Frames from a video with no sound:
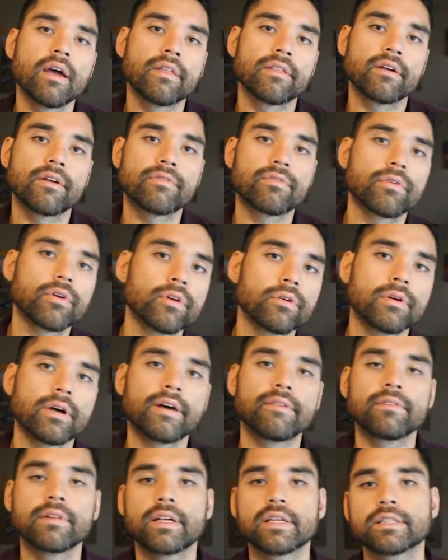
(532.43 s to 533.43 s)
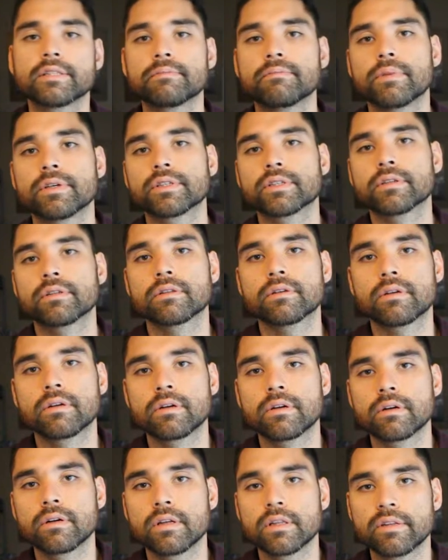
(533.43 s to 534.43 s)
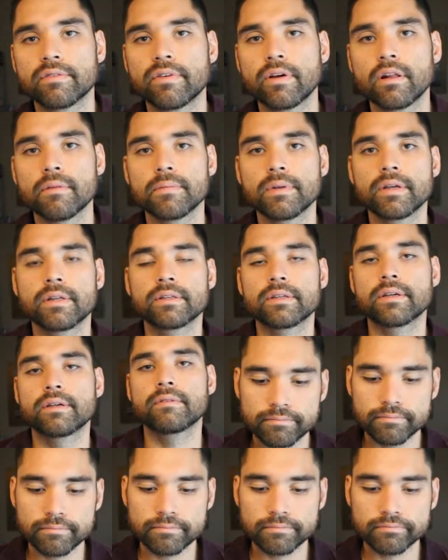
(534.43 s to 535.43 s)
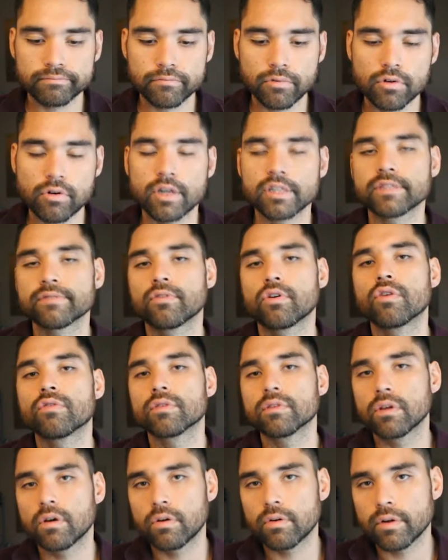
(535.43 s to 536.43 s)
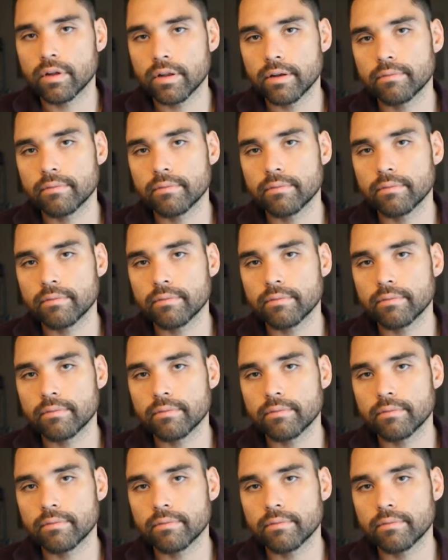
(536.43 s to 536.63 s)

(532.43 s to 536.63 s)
Therefore, you'll have less muscular development and progressive overload,